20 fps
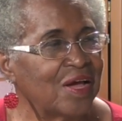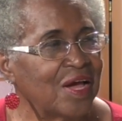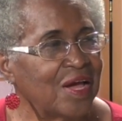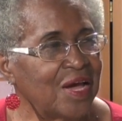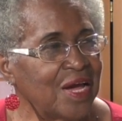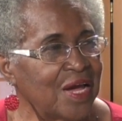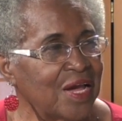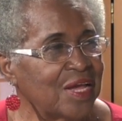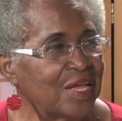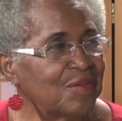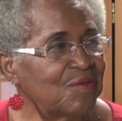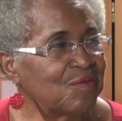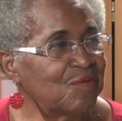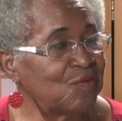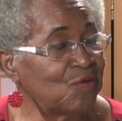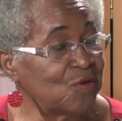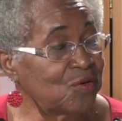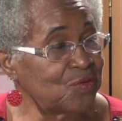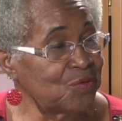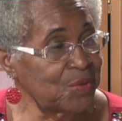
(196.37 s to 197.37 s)
And
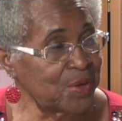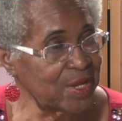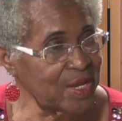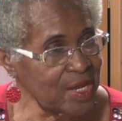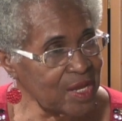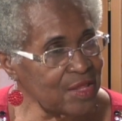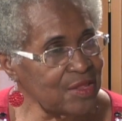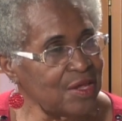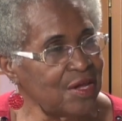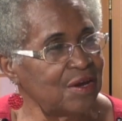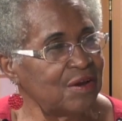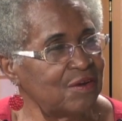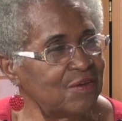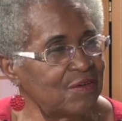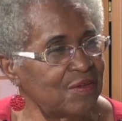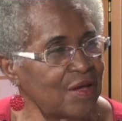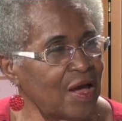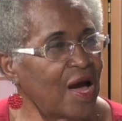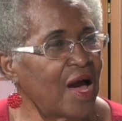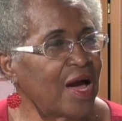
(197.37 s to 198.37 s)
for 28
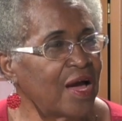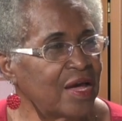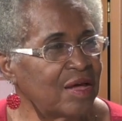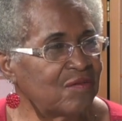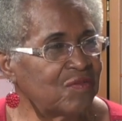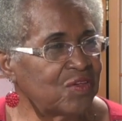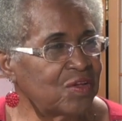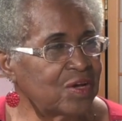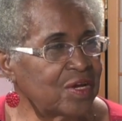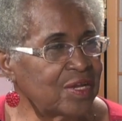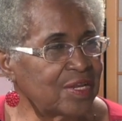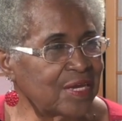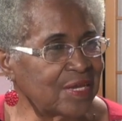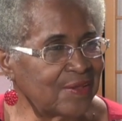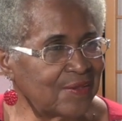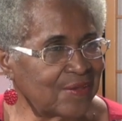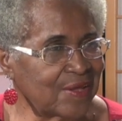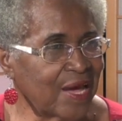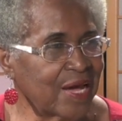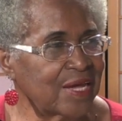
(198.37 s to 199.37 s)
years, I have done
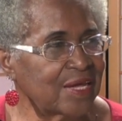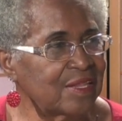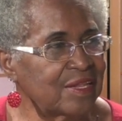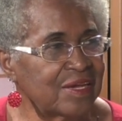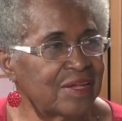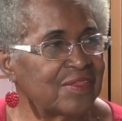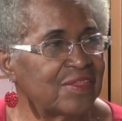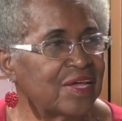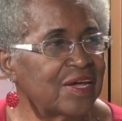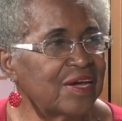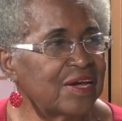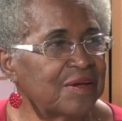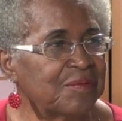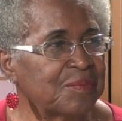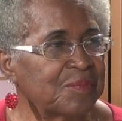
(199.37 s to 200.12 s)
exactly that.